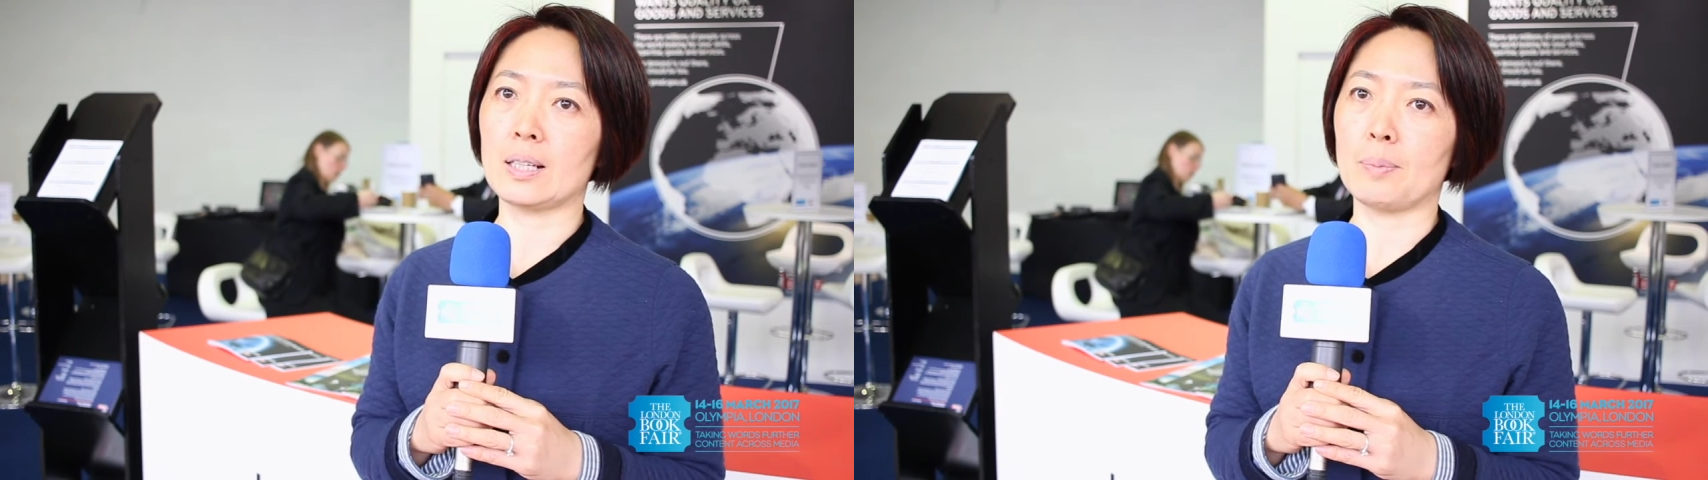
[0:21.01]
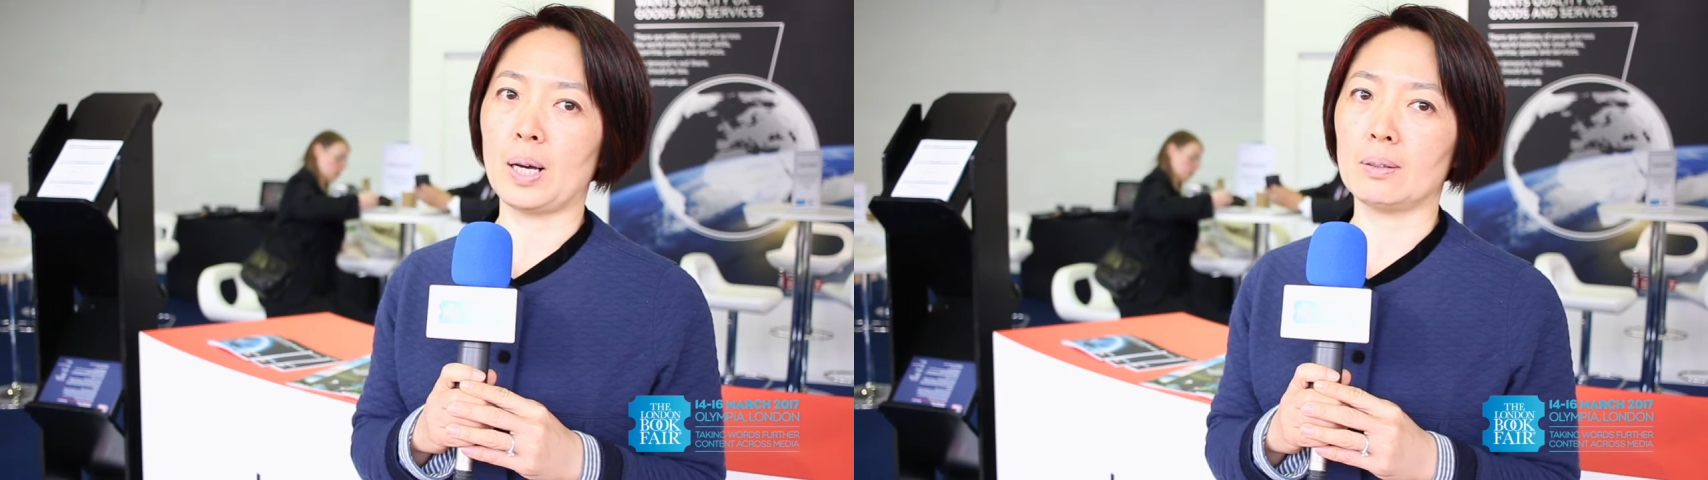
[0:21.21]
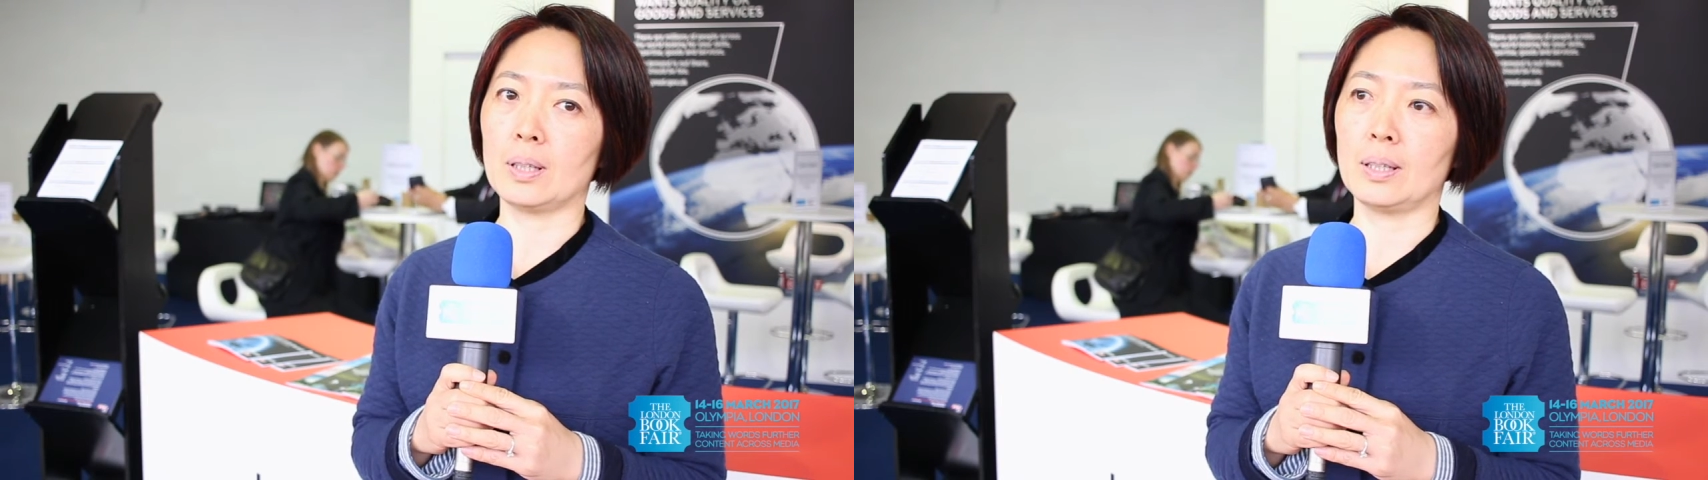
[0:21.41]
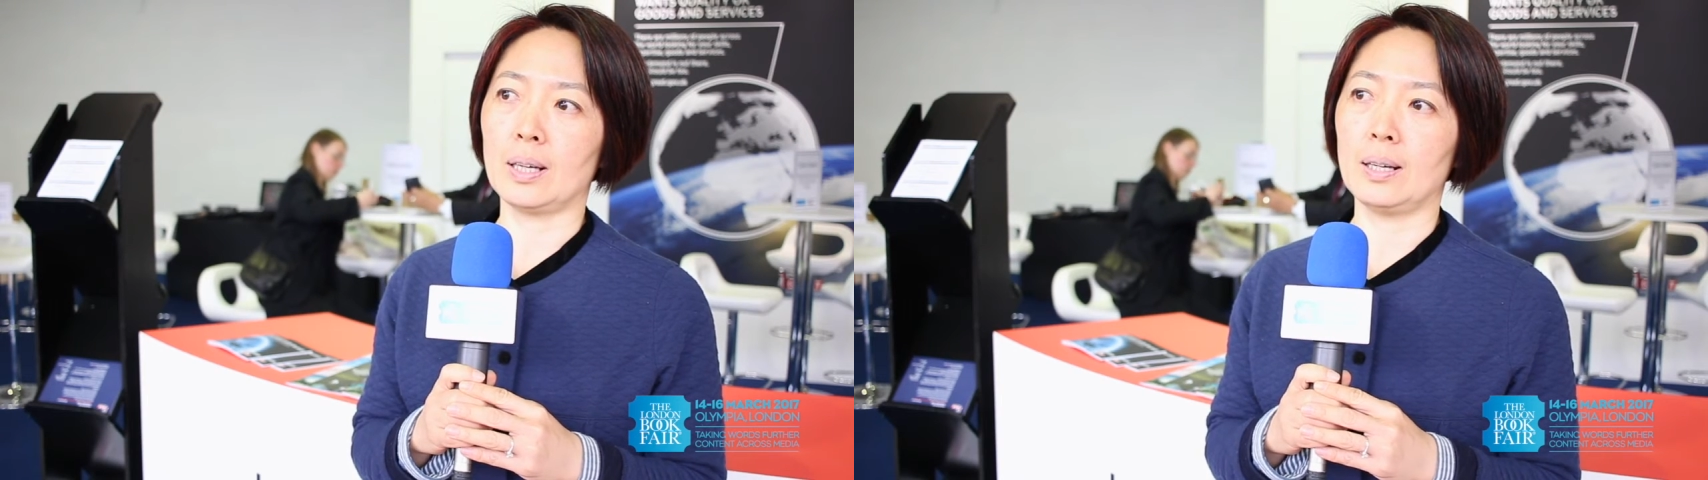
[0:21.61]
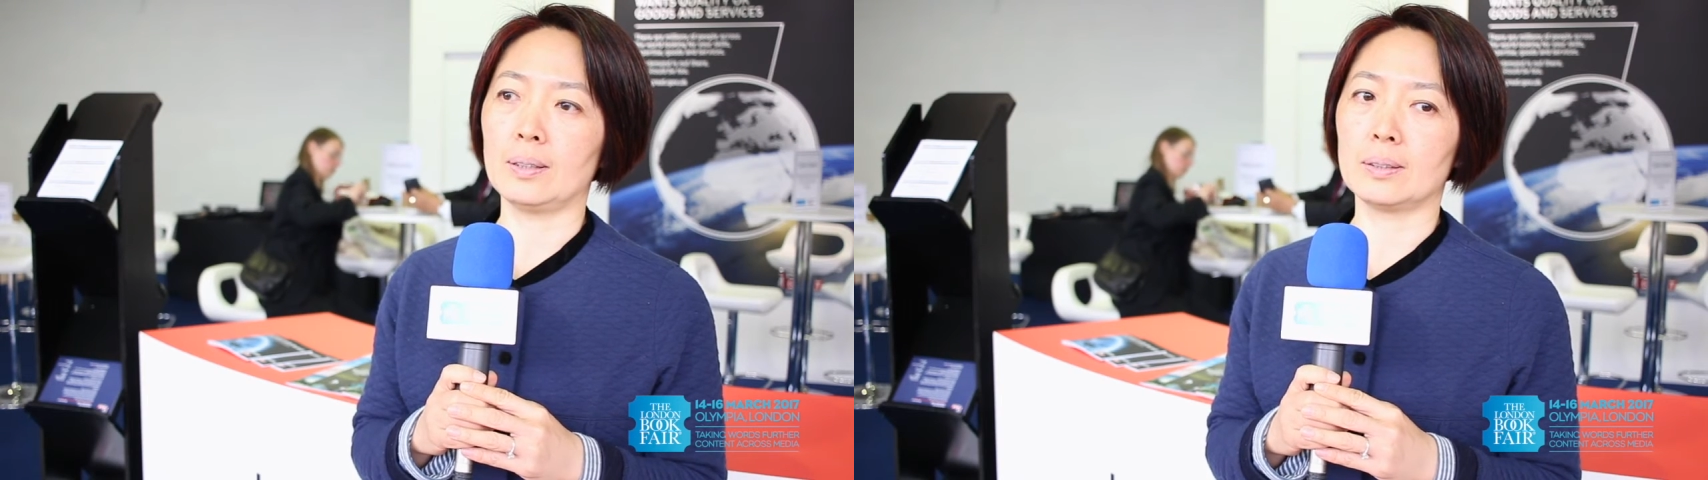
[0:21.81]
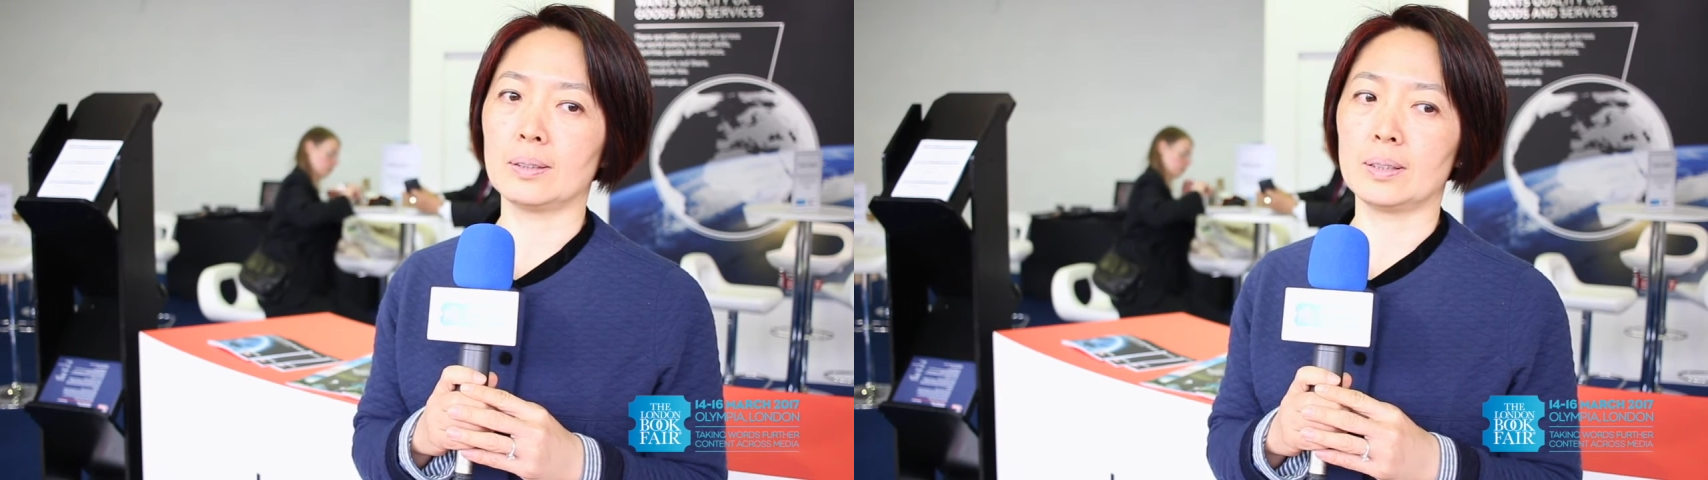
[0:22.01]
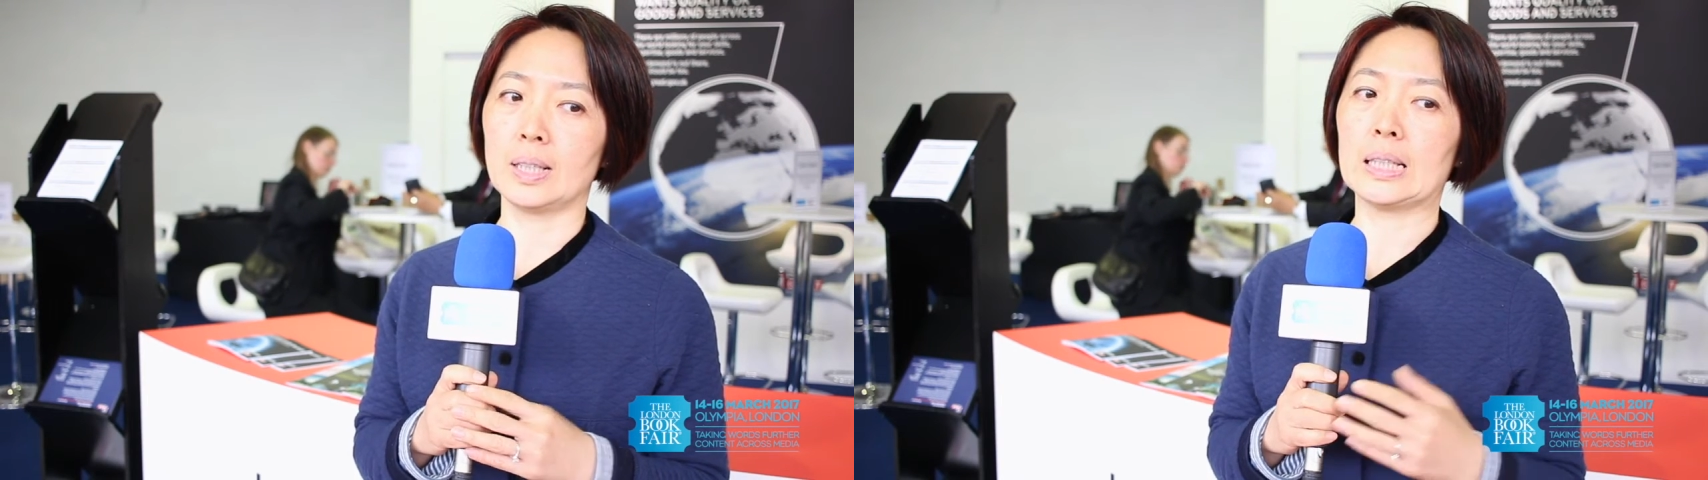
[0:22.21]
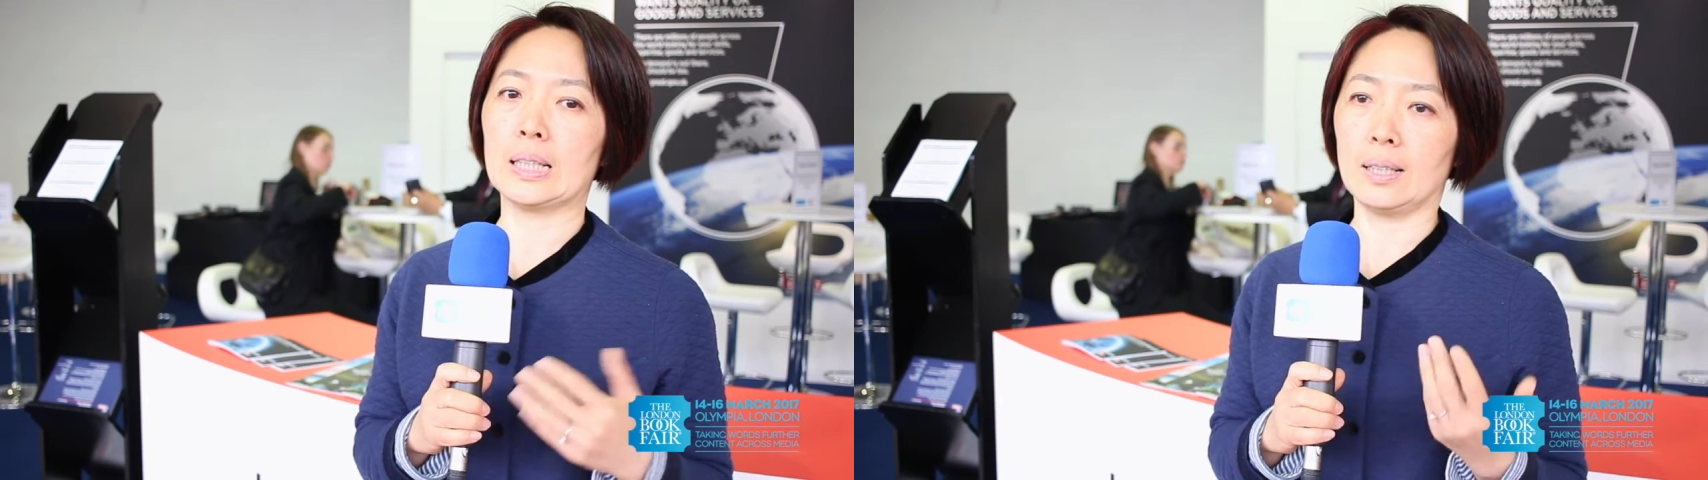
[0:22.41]
about
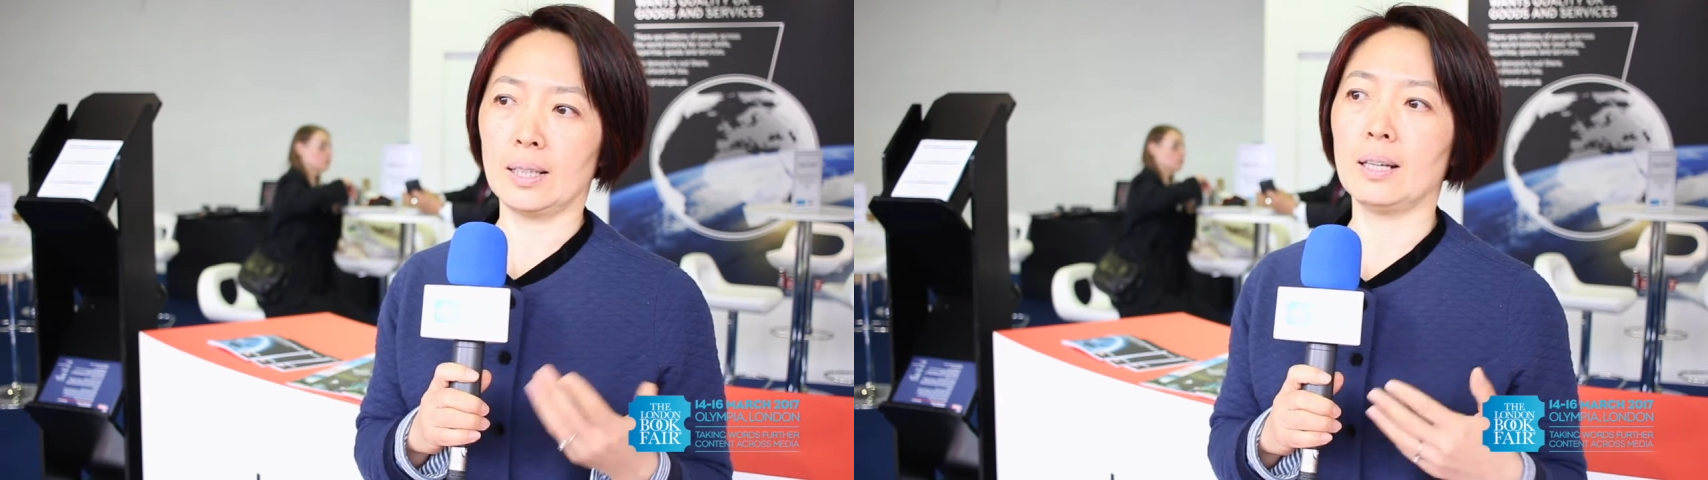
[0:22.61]
the